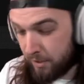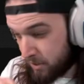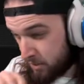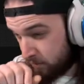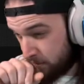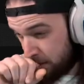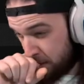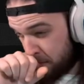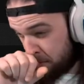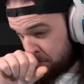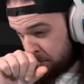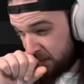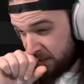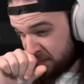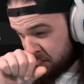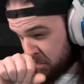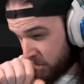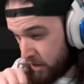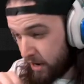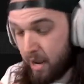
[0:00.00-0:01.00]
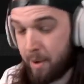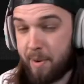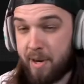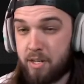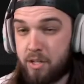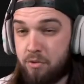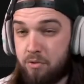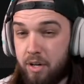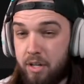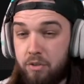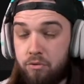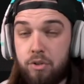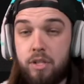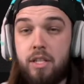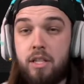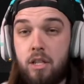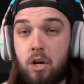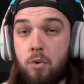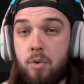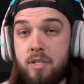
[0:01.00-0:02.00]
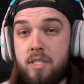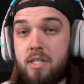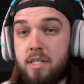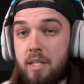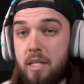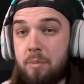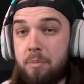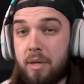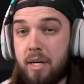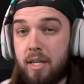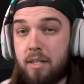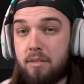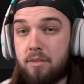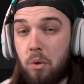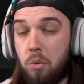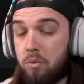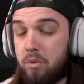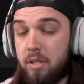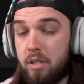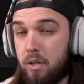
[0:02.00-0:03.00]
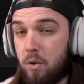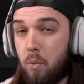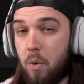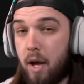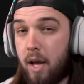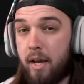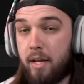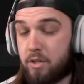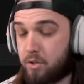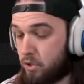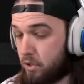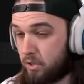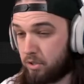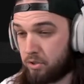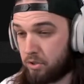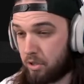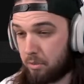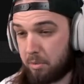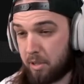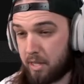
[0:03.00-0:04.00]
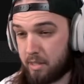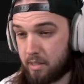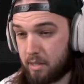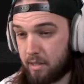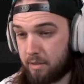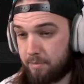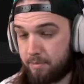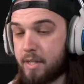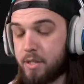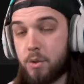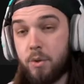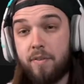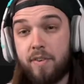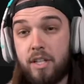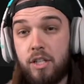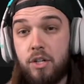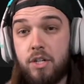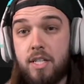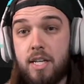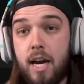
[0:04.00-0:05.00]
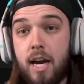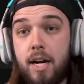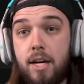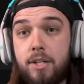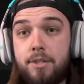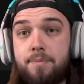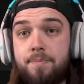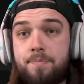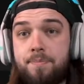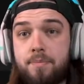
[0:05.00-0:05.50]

this video, I'm really sorry. I'm actually running really low on sleep and I don't really know why. I just couldn't sleep last night. So if I look tired,